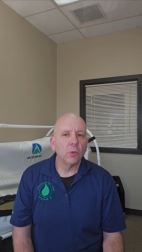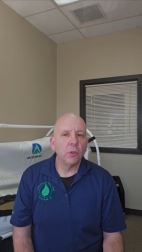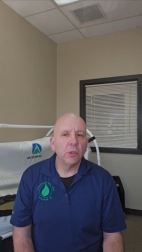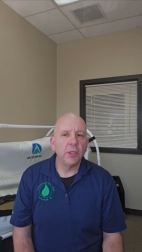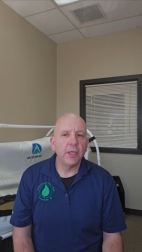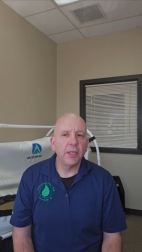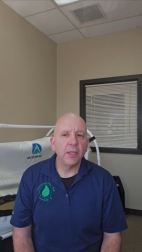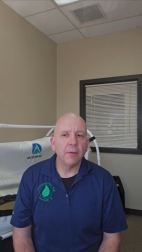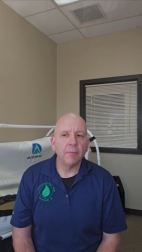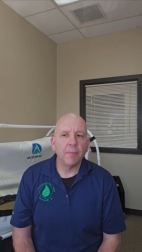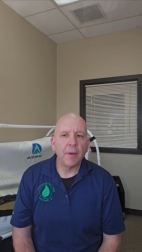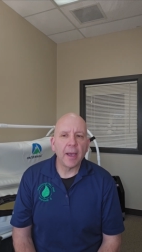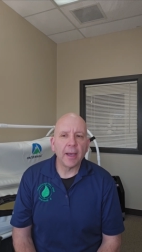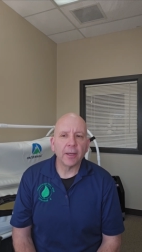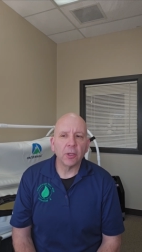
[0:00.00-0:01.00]
Leading
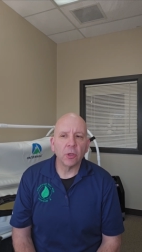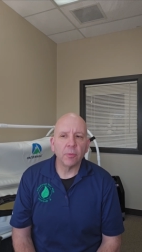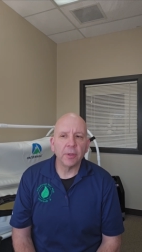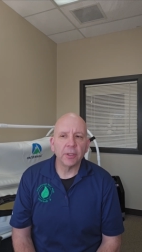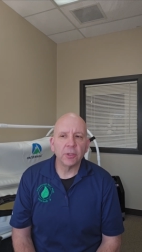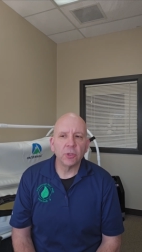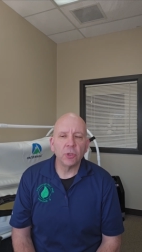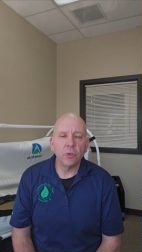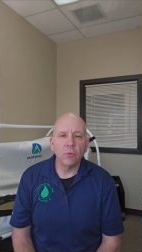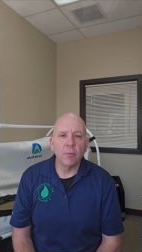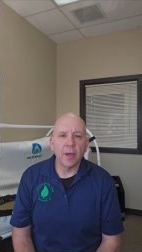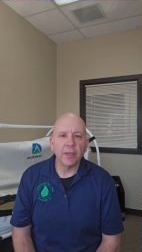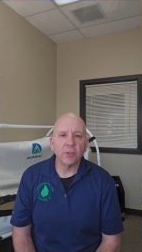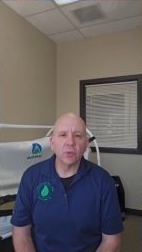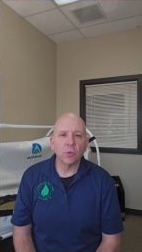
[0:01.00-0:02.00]
back a little bit to
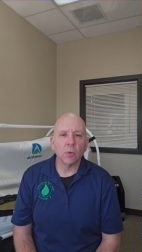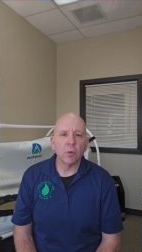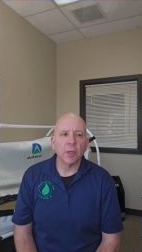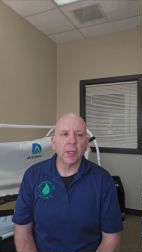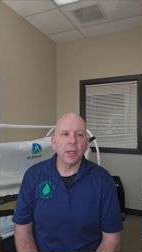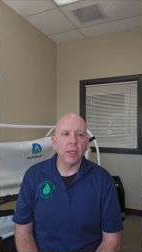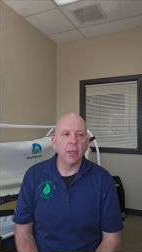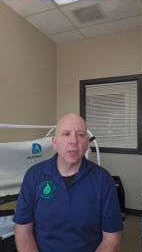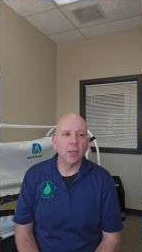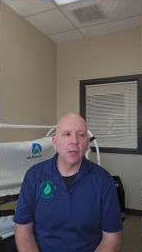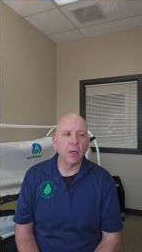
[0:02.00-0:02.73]
my story,